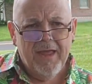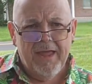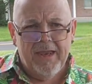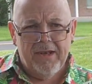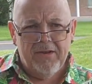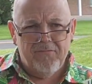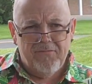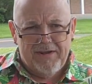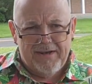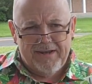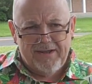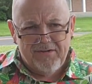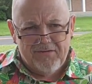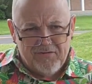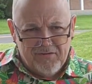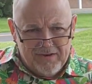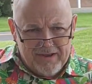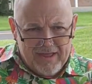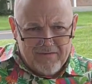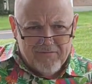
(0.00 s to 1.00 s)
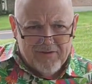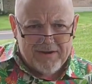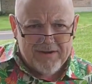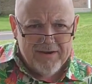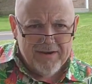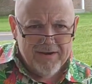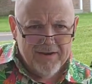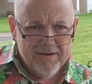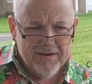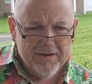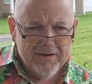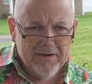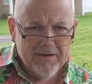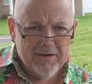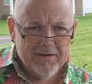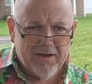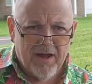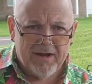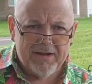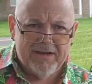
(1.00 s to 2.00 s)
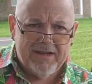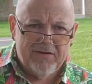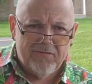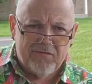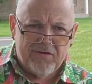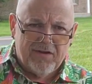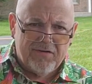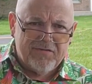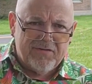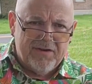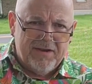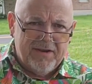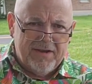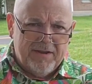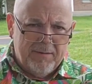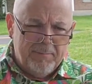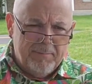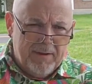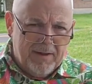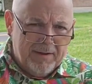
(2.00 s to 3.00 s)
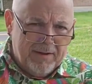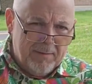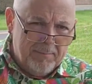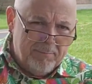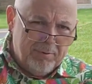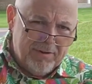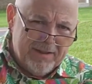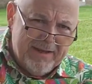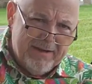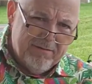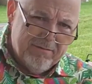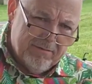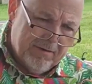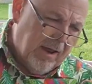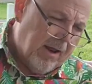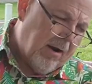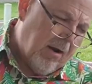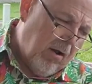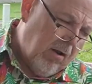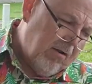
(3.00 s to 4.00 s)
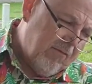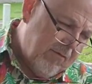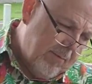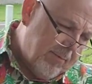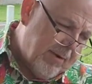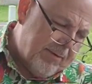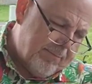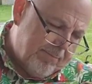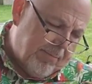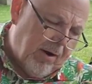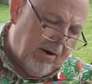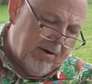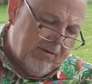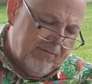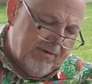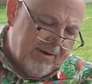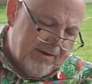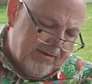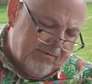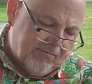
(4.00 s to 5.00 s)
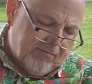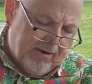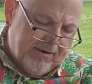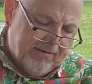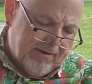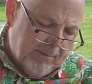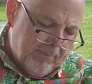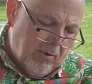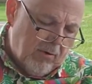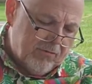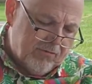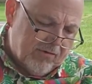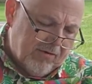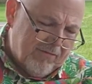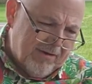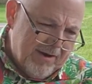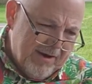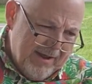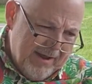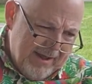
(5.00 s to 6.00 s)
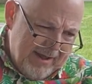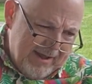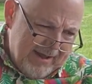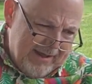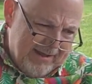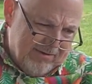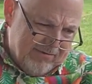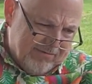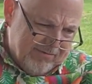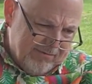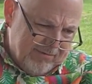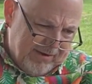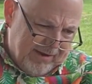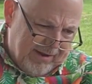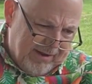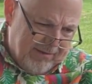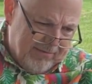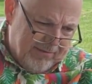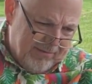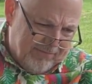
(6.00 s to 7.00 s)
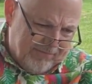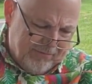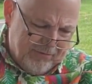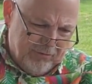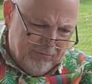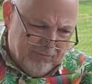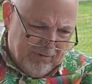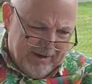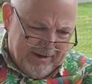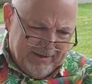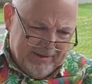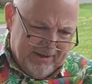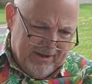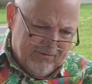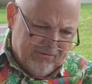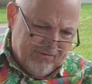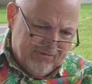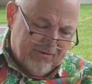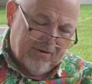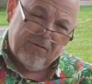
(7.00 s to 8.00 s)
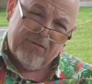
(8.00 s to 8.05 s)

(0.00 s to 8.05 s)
In Leviticus 11, God gives us the com- complete, not all of it, but part of it is right there, most of it, is uh, the food regulations.